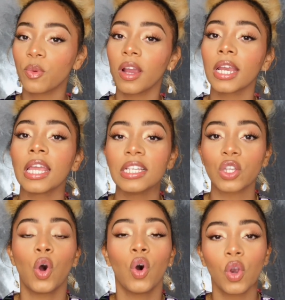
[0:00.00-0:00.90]
word
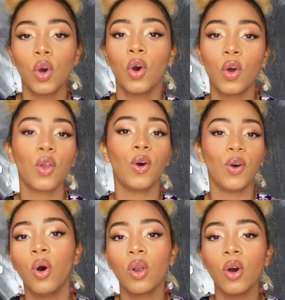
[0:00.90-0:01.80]
is holo
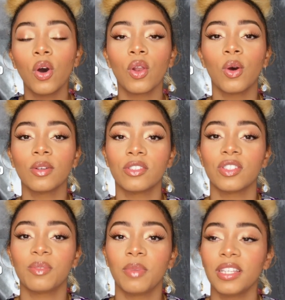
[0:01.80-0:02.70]
holo. Holo holo
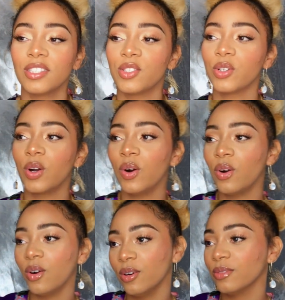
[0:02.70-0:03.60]
just means to
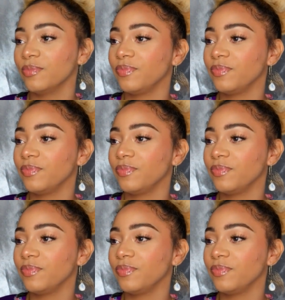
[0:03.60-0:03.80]
go